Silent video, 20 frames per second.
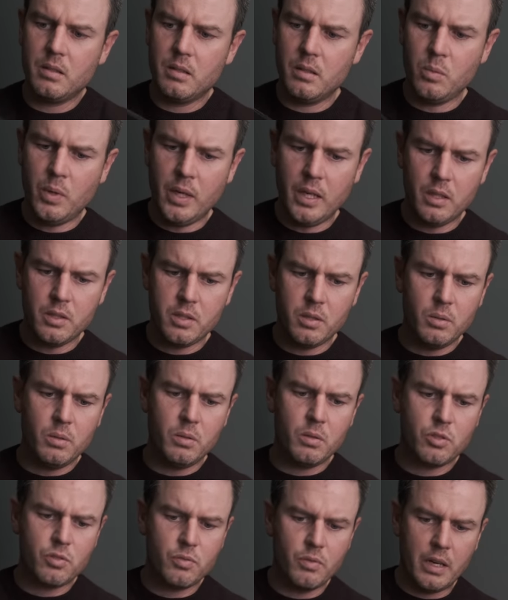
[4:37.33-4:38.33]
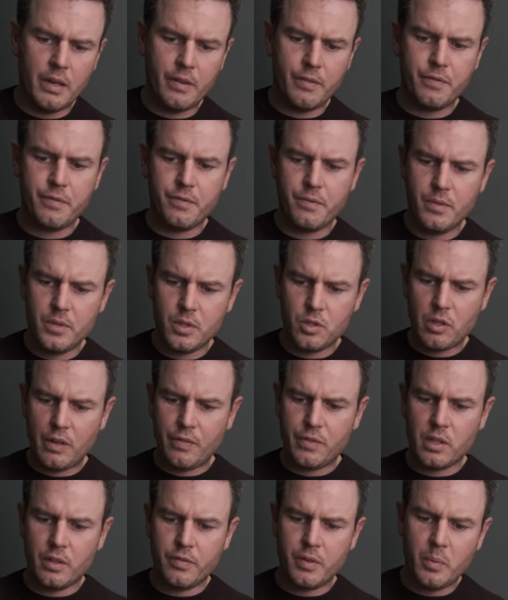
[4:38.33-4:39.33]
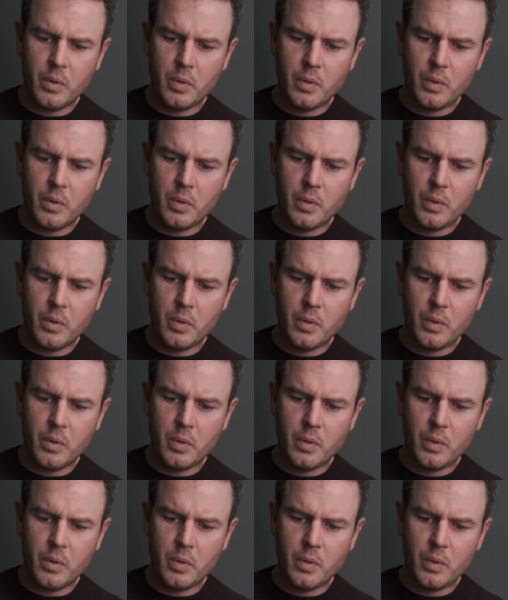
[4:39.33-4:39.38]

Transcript: And when I do uh, street photography